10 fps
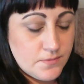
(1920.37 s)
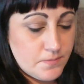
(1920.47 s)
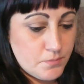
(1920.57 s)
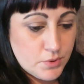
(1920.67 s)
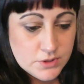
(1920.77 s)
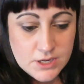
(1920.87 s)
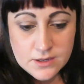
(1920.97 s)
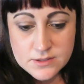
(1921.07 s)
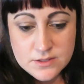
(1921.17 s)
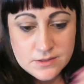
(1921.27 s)
of
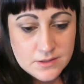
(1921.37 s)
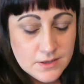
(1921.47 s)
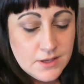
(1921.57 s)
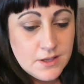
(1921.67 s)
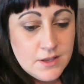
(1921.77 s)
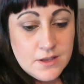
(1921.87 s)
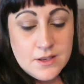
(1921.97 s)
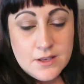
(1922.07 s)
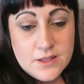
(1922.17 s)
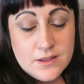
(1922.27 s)
products, and
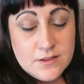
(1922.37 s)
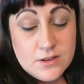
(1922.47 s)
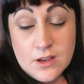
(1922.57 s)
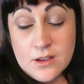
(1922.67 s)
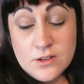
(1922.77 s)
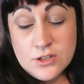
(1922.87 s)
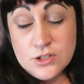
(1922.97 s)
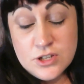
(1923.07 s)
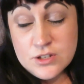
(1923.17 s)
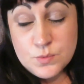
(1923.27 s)
it
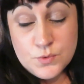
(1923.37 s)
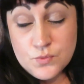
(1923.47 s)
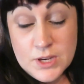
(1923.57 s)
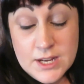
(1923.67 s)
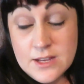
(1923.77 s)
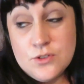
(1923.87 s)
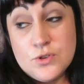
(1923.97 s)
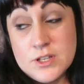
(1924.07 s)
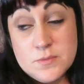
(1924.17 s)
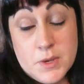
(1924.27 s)
just really
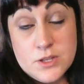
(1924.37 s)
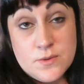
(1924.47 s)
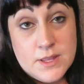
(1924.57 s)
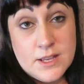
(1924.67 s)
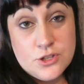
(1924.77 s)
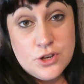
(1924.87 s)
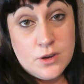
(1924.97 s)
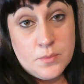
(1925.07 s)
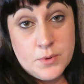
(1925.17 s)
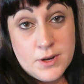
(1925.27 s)
interests me doing that
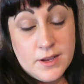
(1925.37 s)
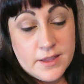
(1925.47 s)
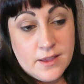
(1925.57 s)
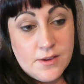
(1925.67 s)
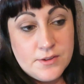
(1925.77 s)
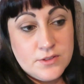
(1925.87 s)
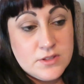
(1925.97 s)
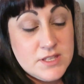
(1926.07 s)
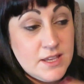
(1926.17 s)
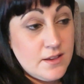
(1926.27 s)
job and like going on the
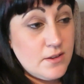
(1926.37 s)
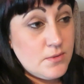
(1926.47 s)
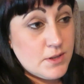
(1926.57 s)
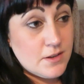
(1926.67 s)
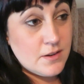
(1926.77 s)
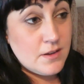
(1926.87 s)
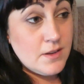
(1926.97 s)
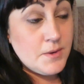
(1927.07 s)
till. And